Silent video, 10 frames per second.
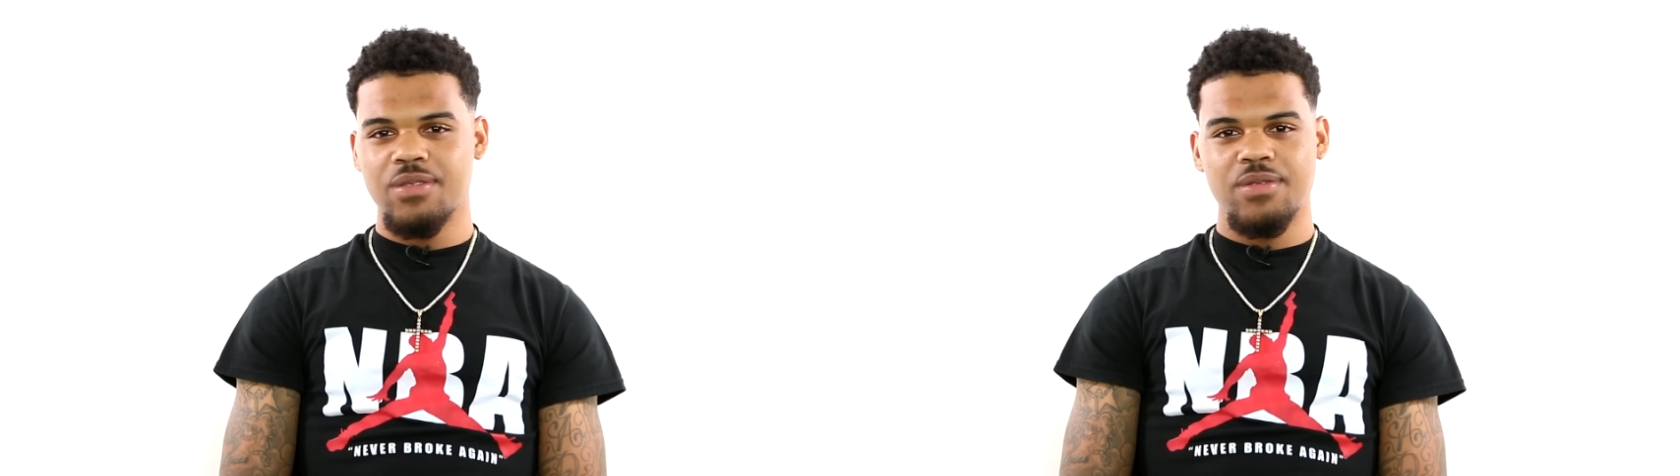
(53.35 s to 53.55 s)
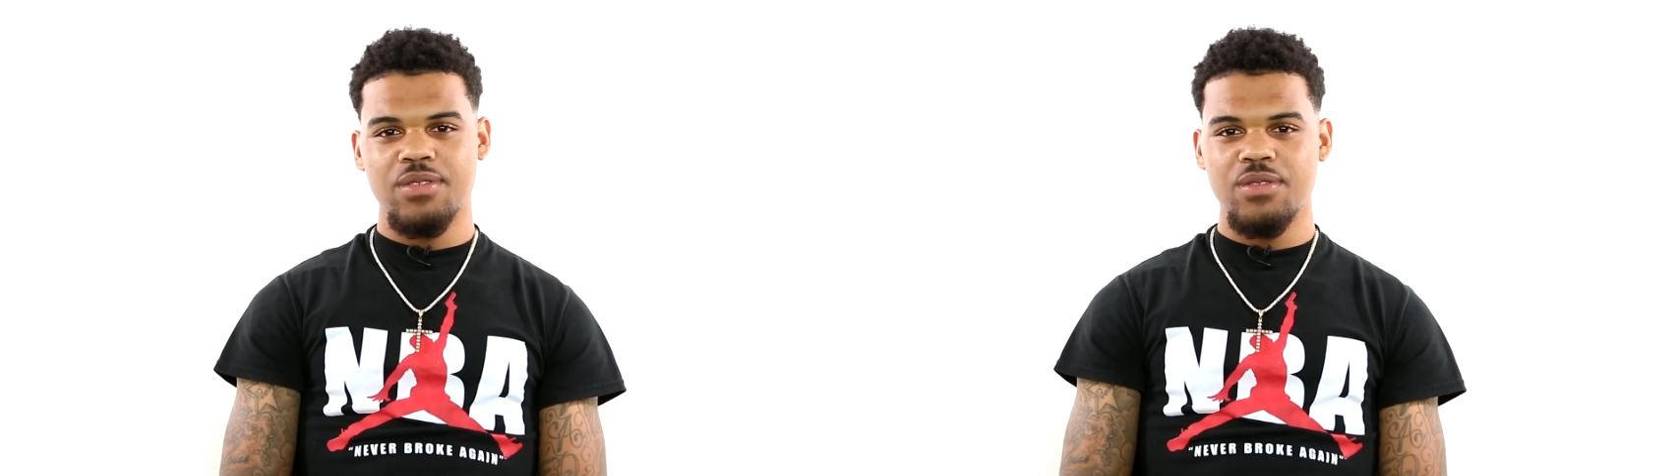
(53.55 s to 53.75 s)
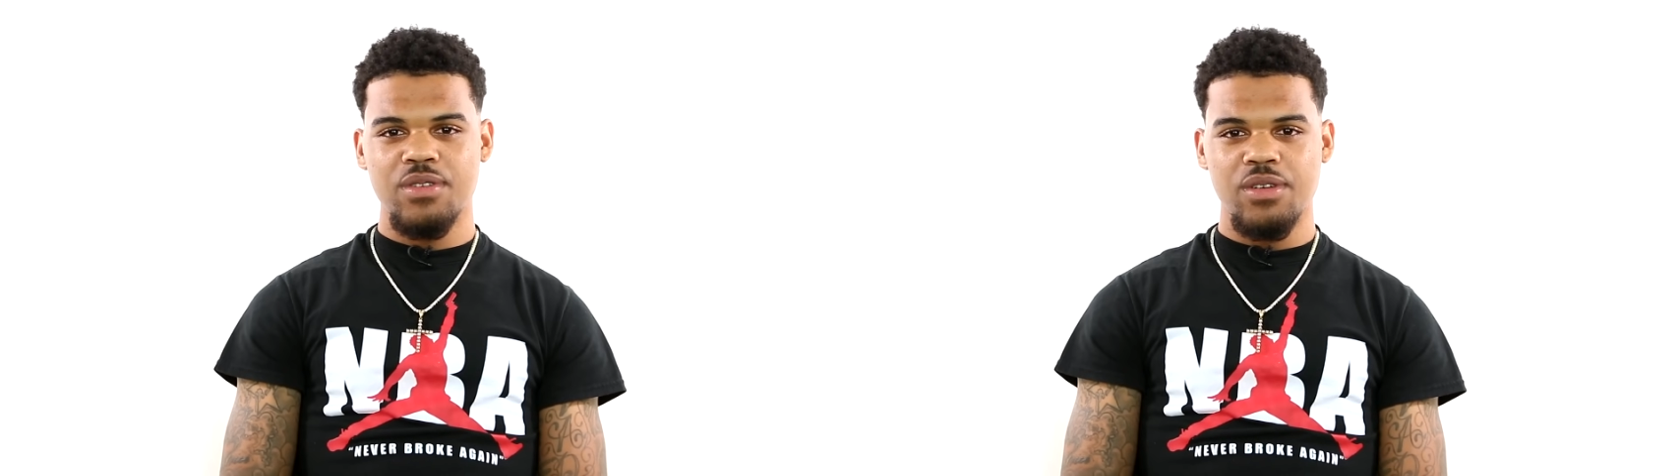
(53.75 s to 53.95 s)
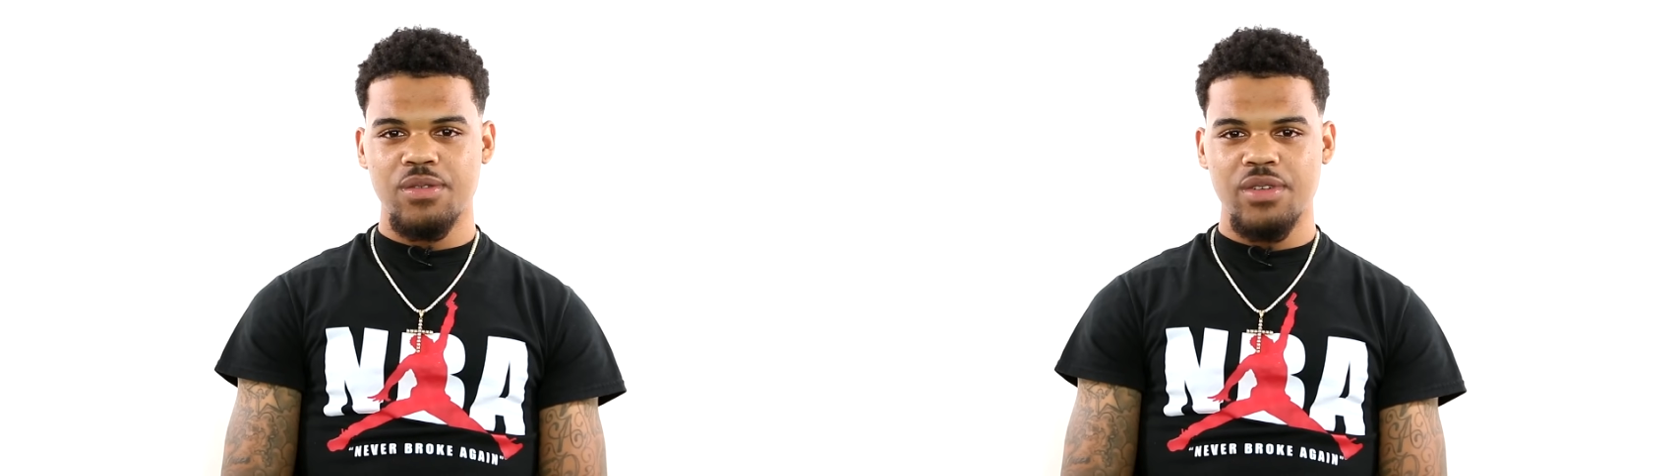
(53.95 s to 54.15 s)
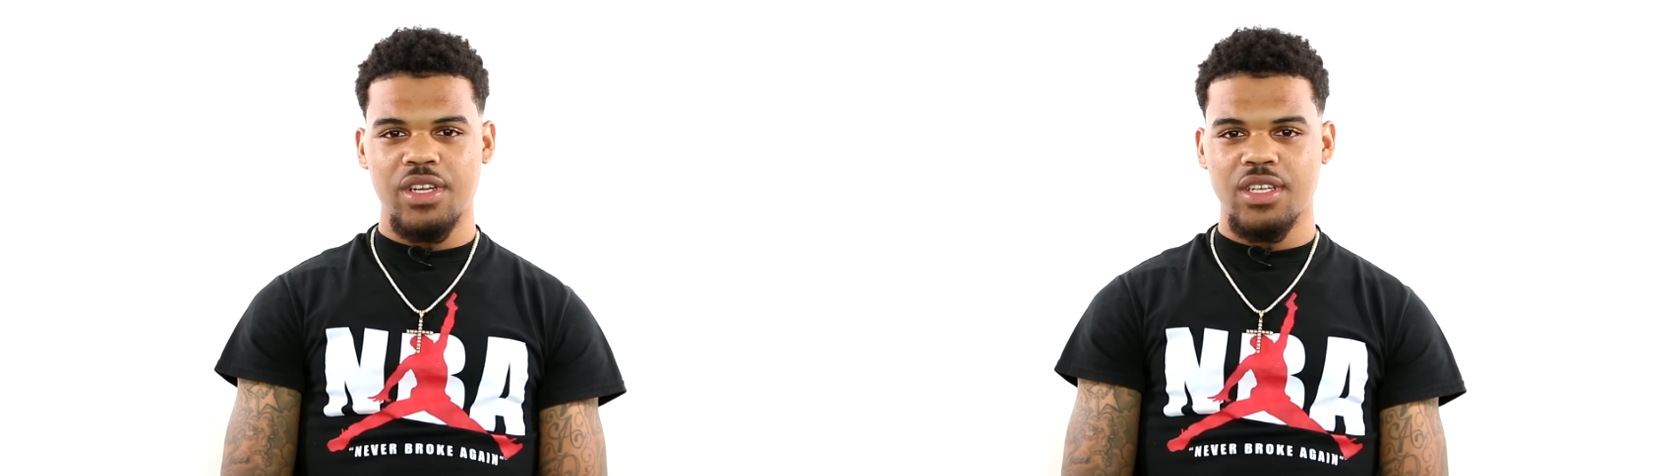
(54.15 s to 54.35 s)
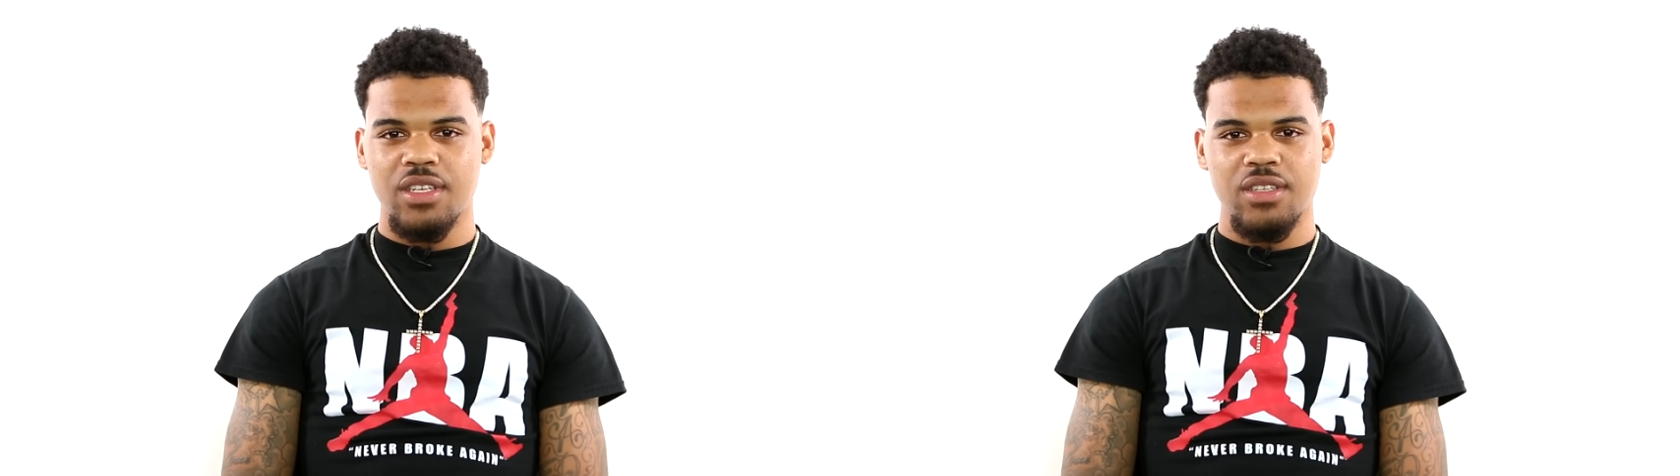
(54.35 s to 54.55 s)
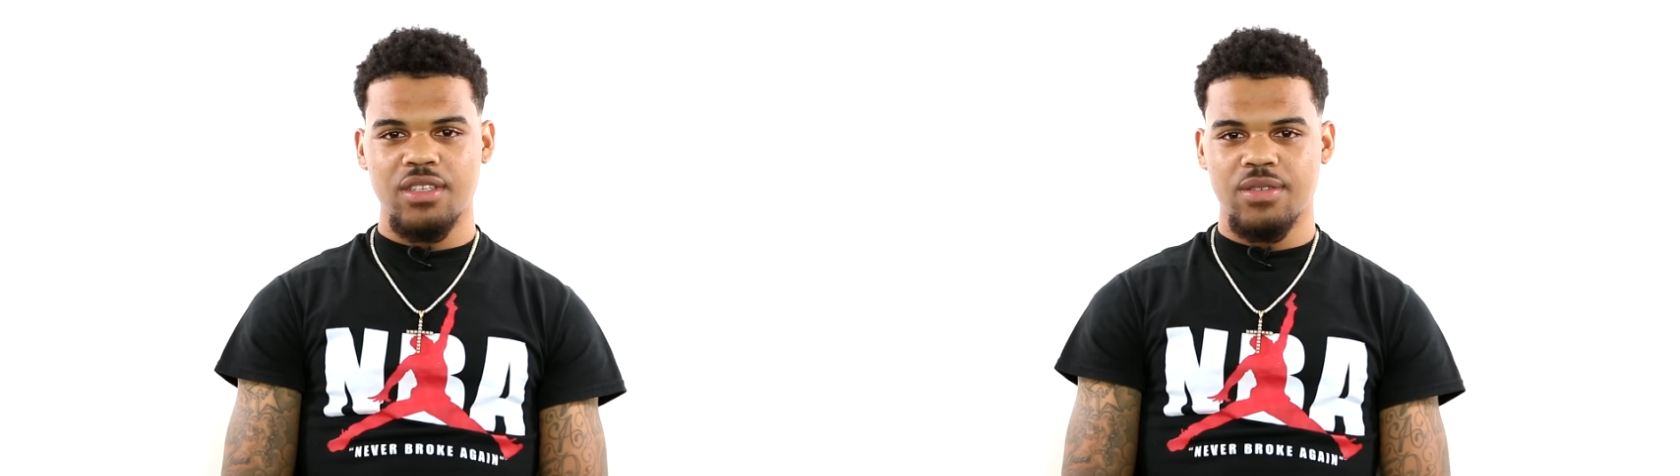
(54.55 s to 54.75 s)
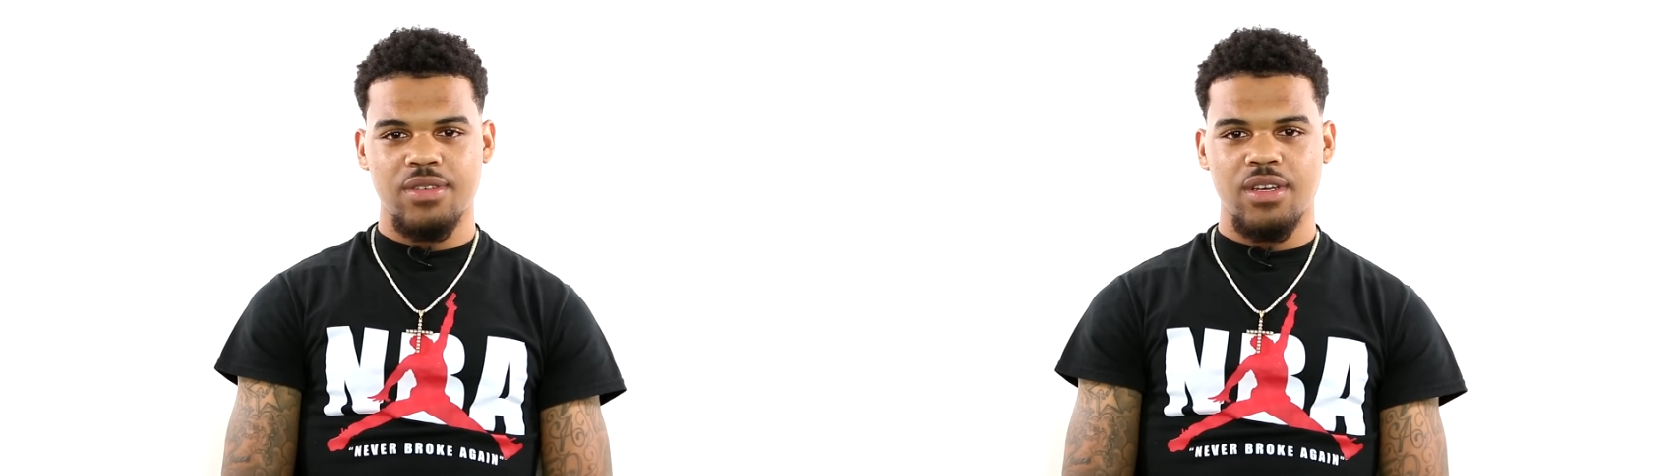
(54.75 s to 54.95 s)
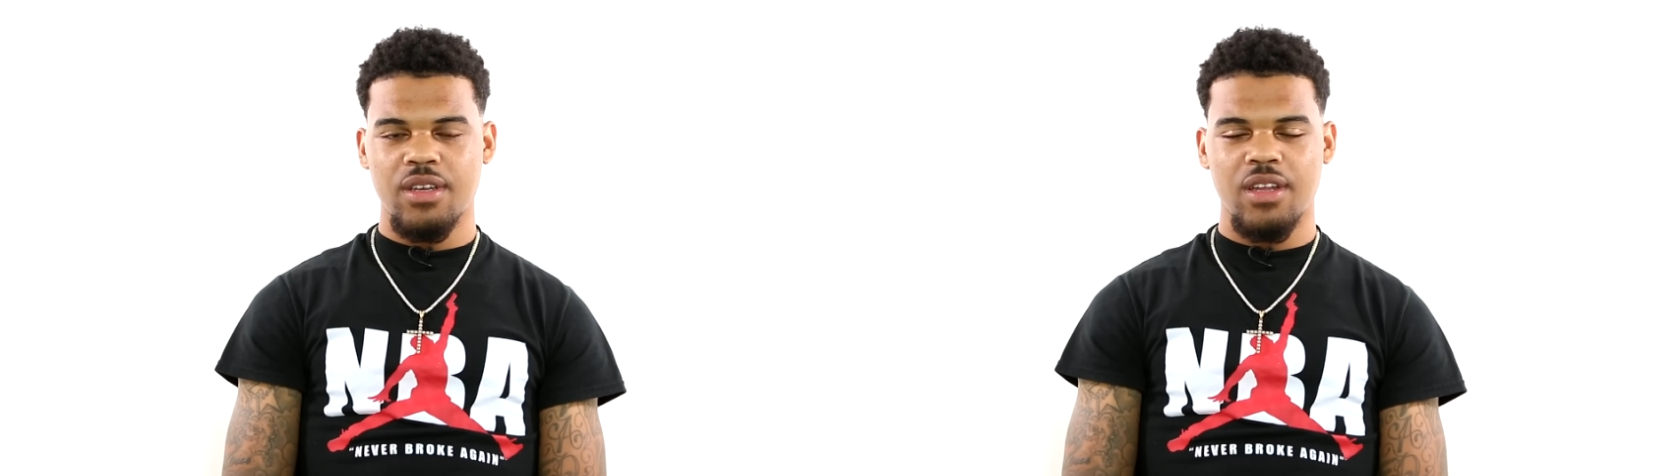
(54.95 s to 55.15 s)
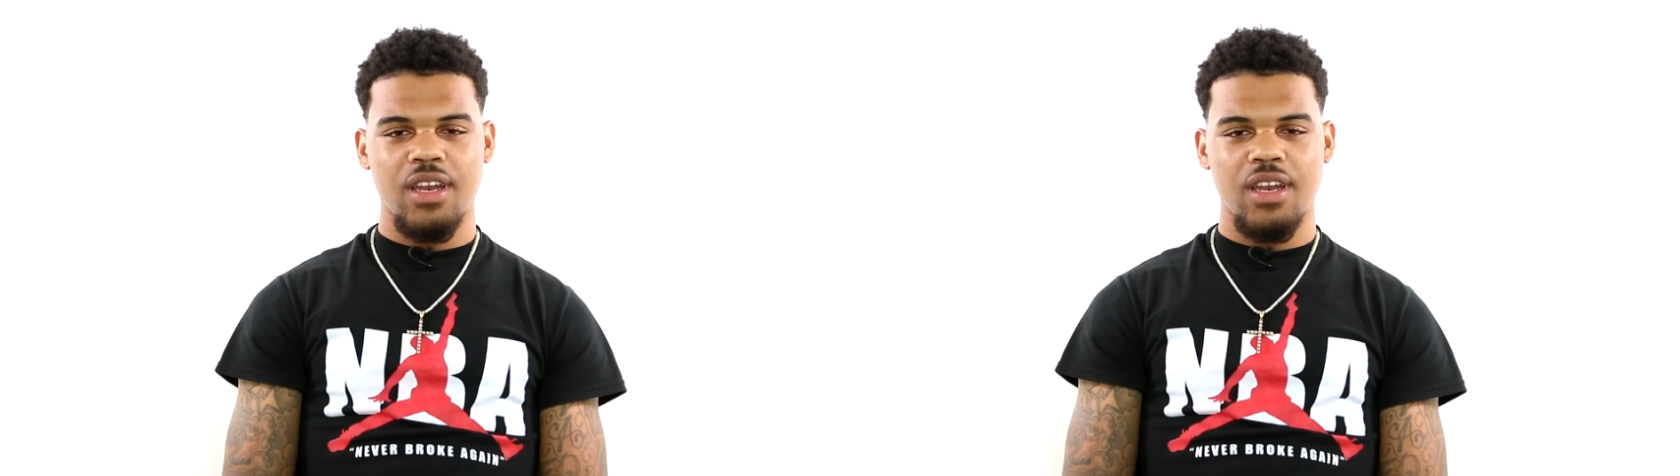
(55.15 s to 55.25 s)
when you know when that when,